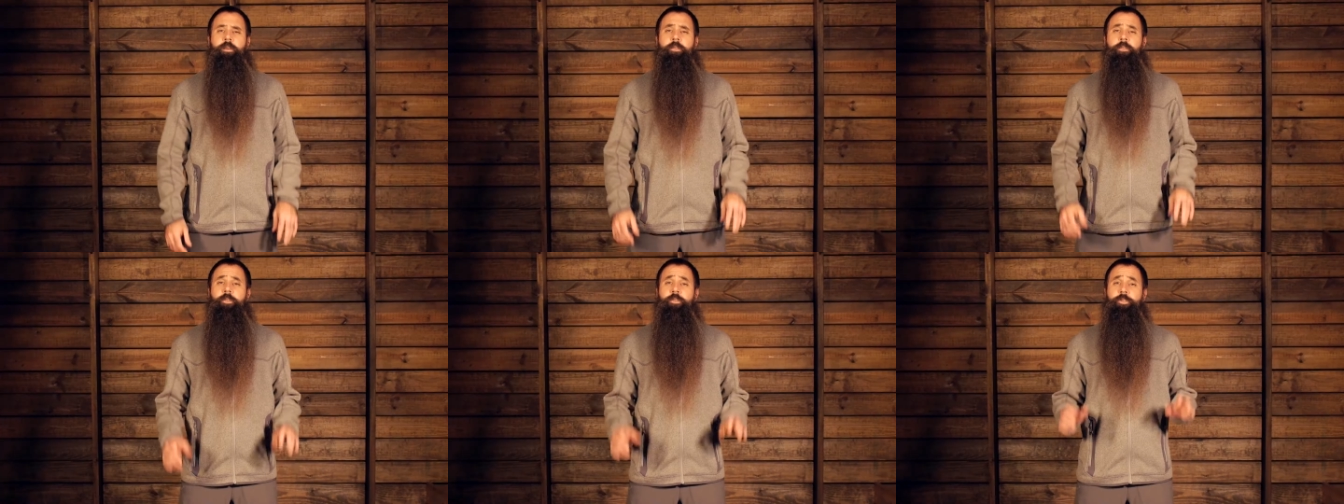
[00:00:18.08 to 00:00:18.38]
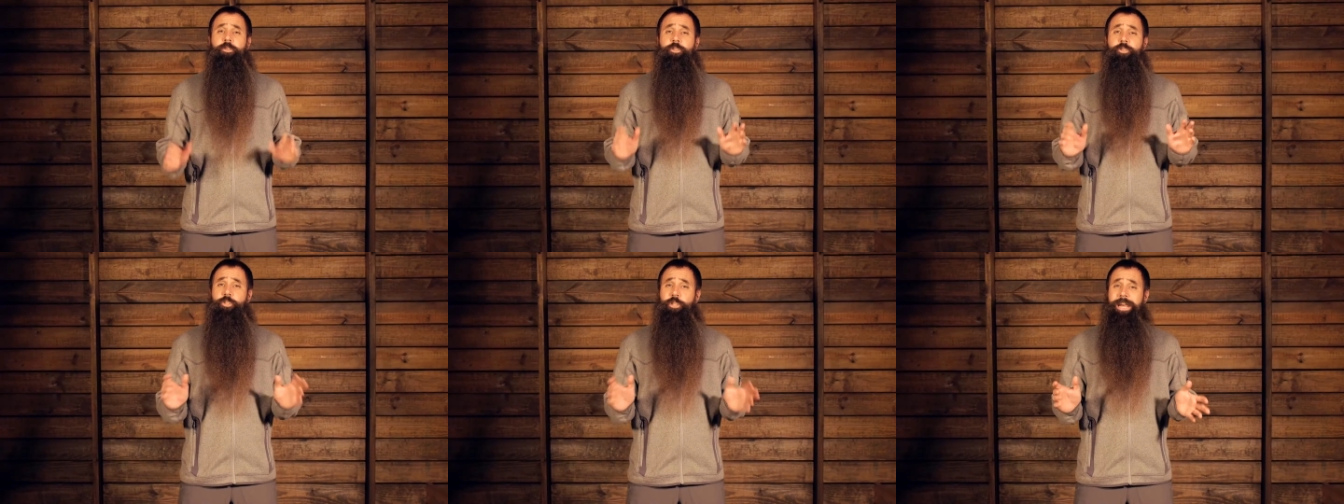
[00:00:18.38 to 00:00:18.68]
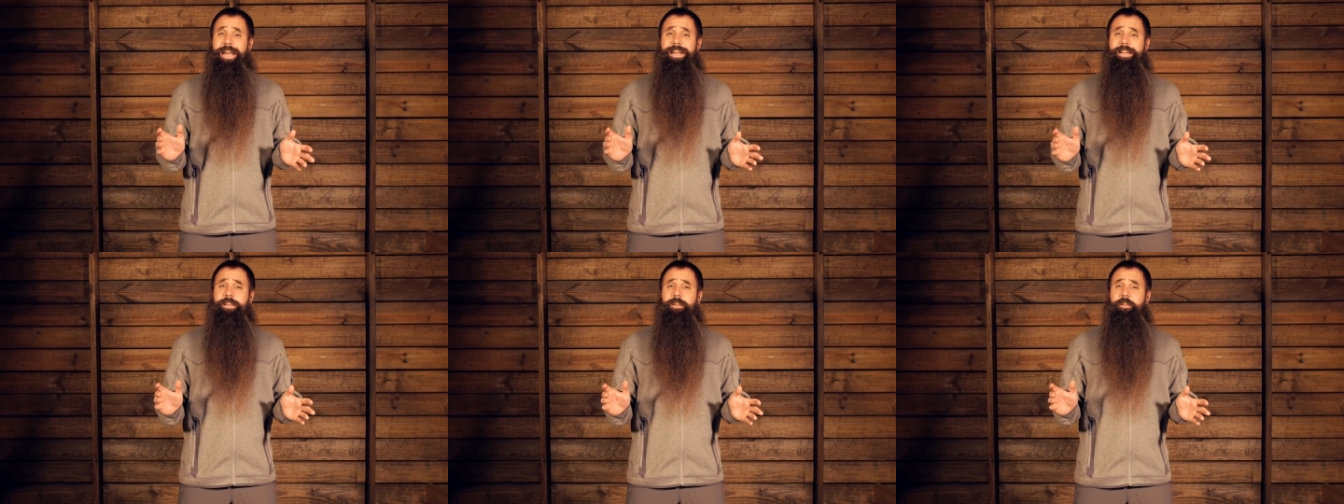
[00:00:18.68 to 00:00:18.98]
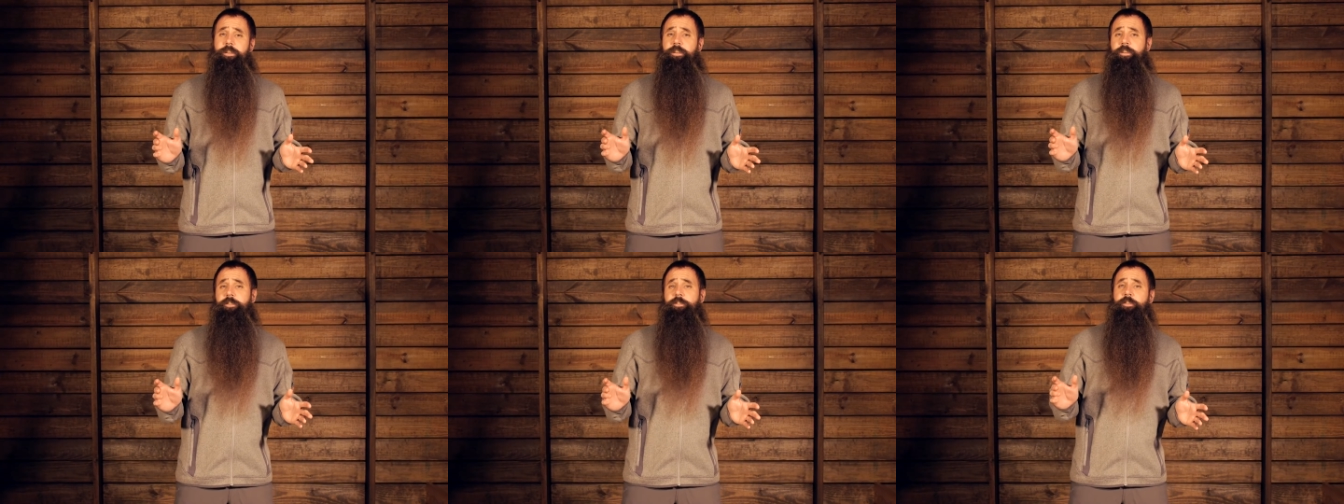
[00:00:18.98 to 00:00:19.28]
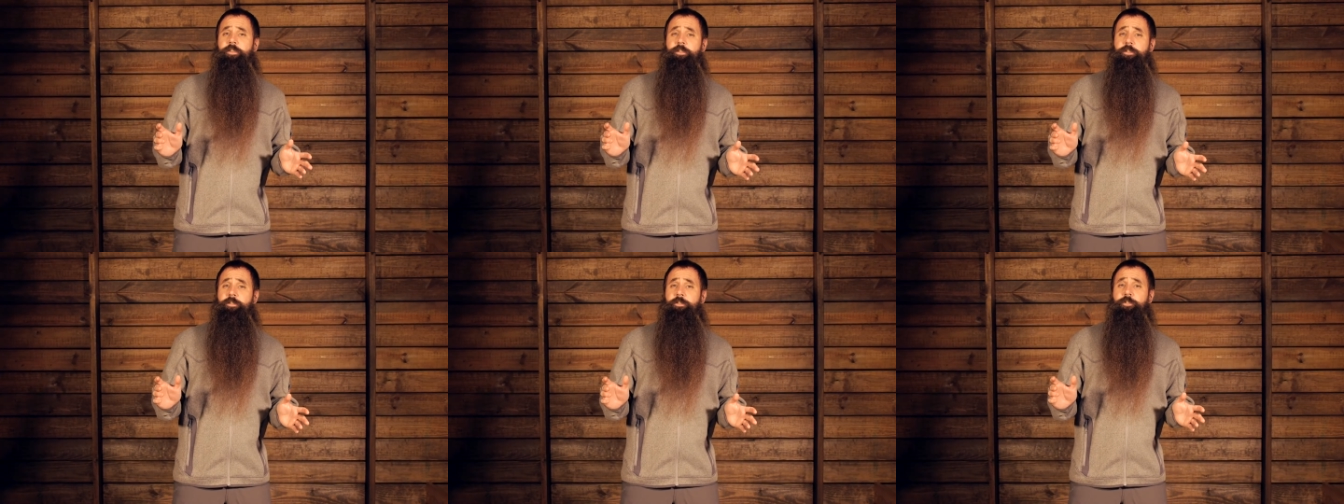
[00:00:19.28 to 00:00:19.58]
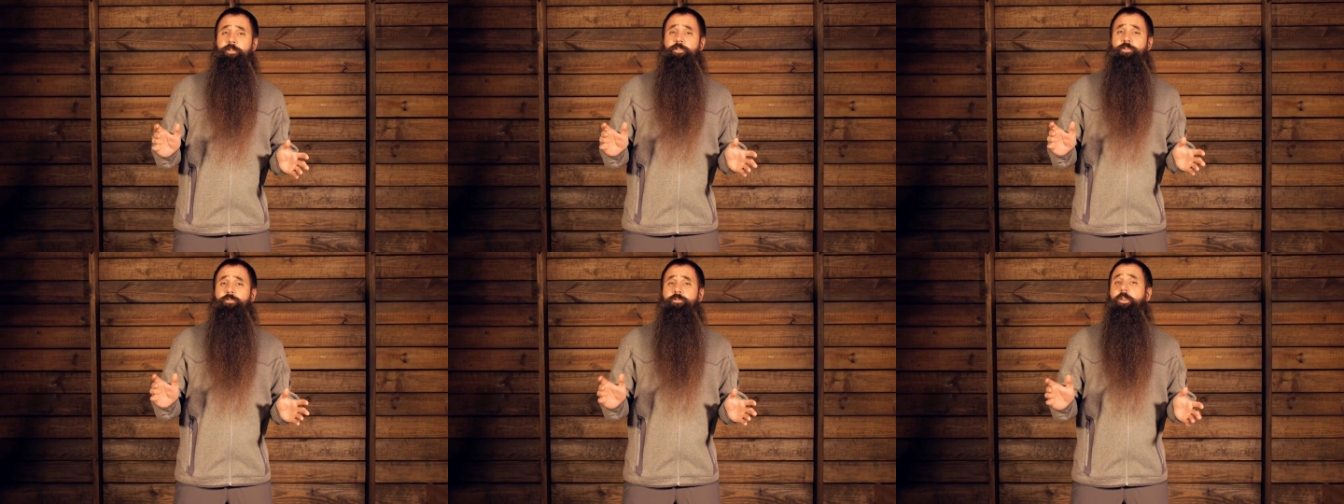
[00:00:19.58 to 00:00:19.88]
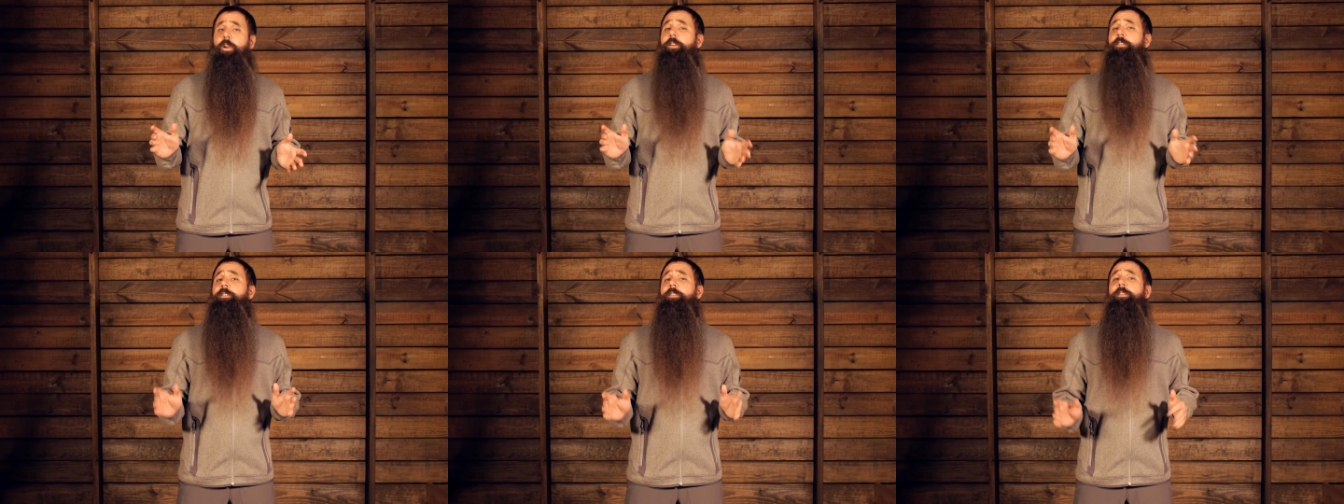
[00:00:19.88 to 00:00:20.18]
The jacket is
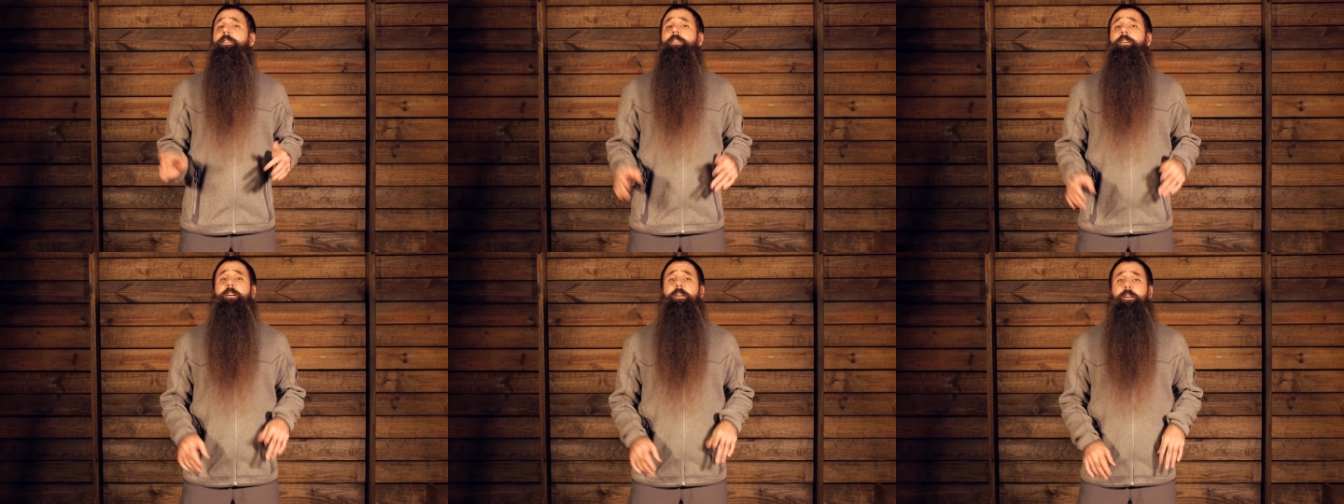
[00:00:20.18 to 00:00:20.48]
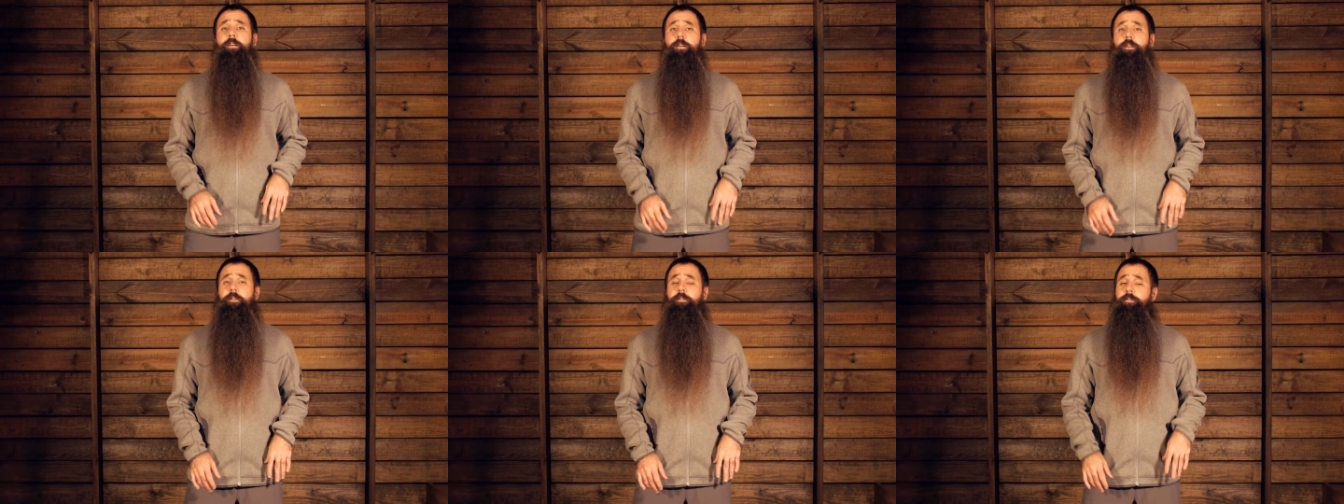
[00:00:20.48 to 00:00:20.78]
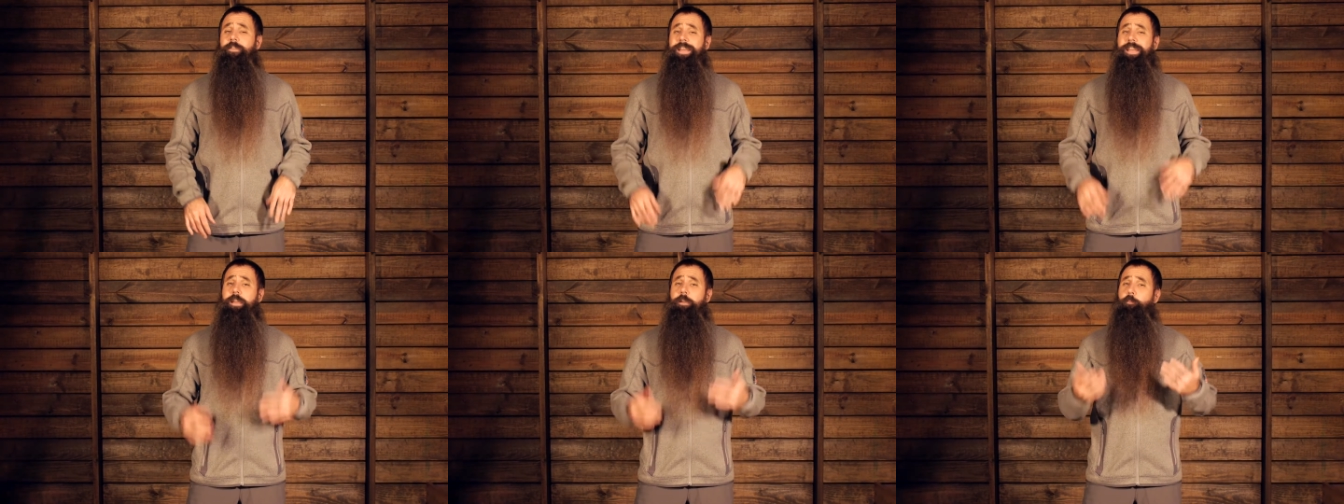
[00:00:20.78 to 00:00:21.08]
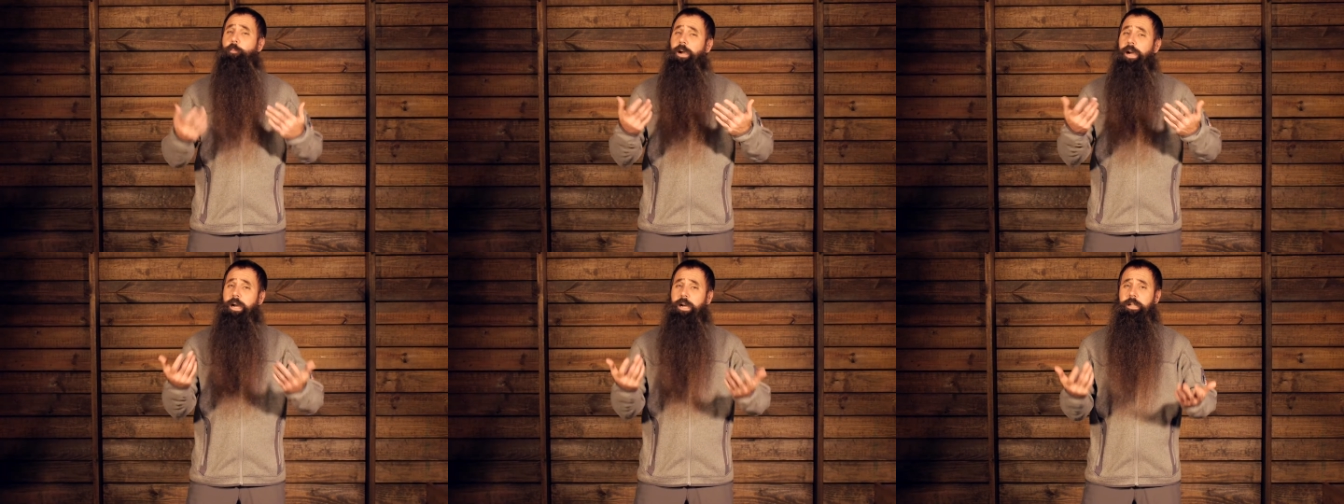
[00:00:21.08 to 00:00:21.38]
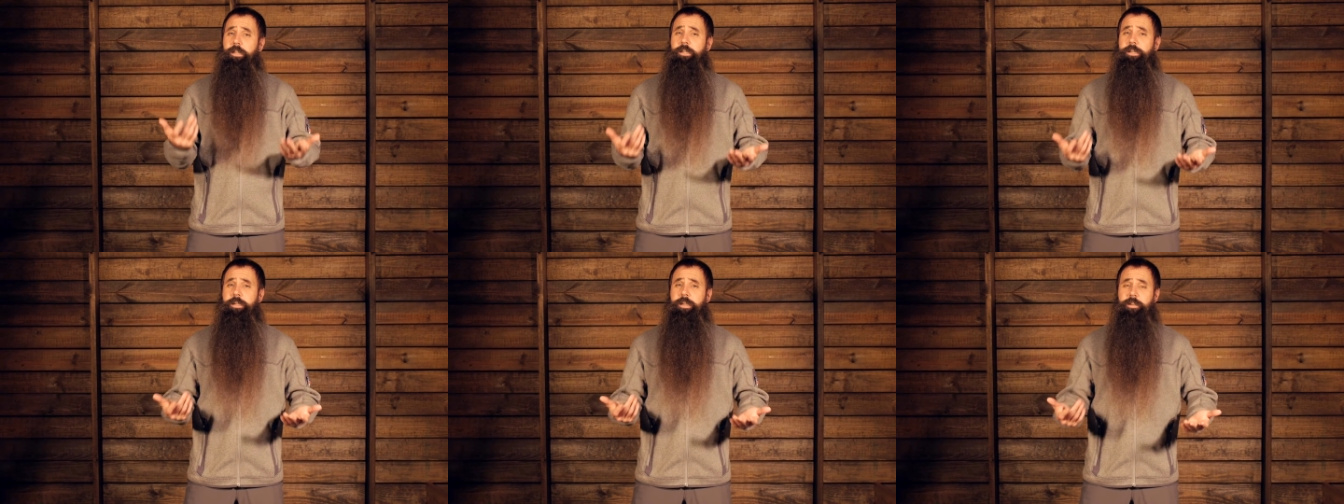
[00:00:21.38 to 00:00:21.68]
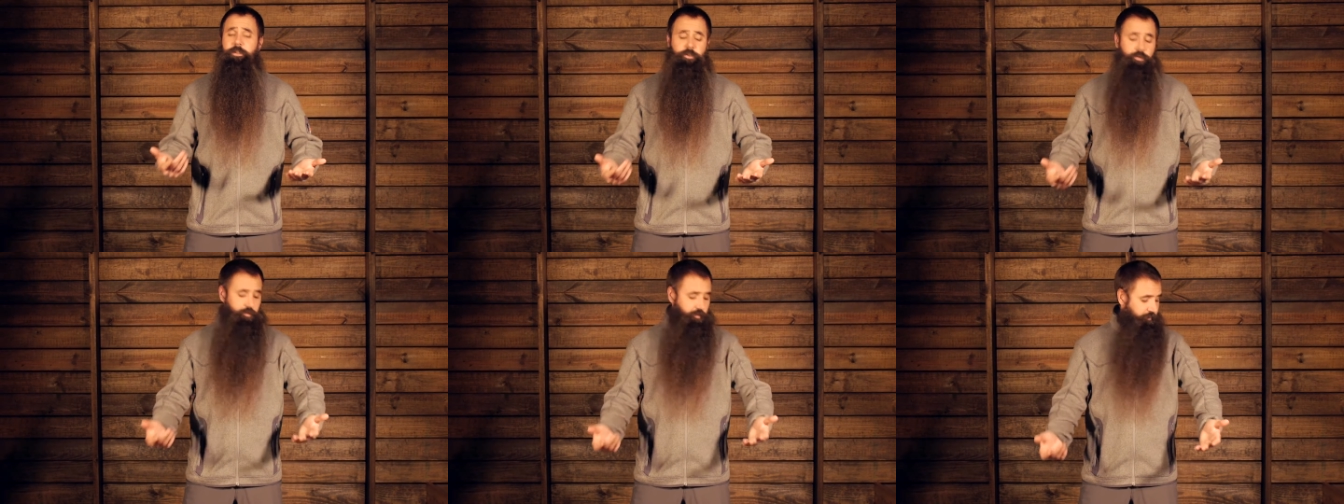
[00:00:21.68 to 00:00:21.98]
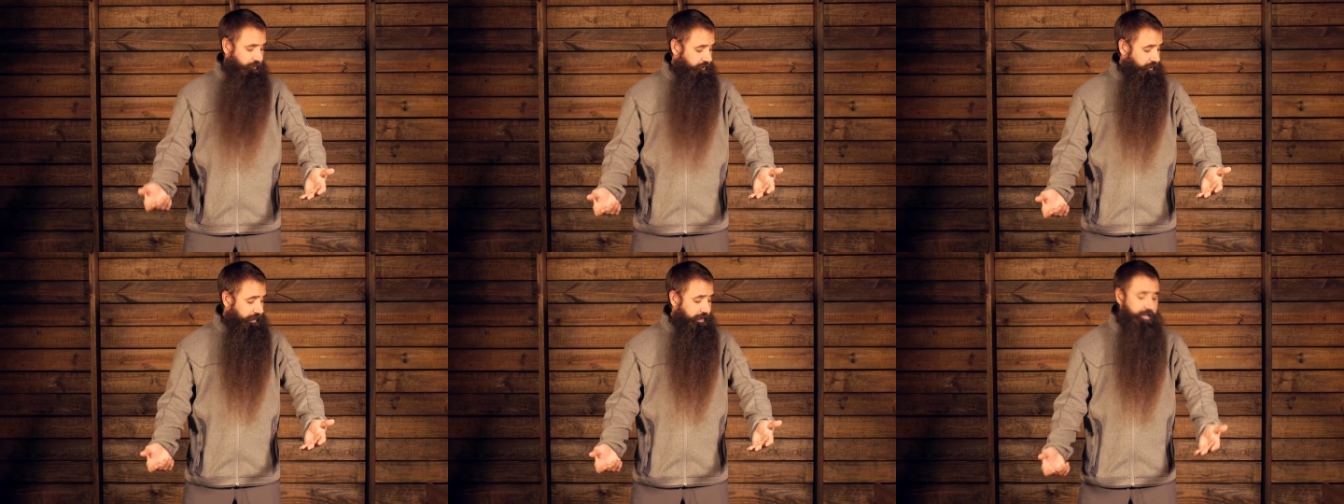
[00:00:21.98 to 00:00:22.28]
constructed of a polyester
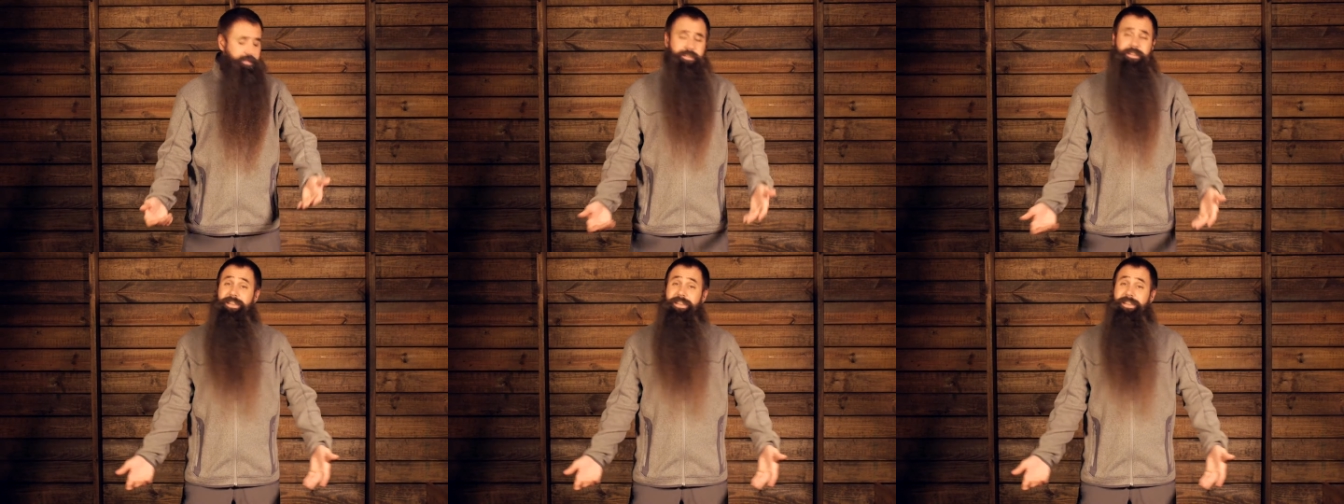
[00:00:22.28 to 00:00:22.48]
fleece.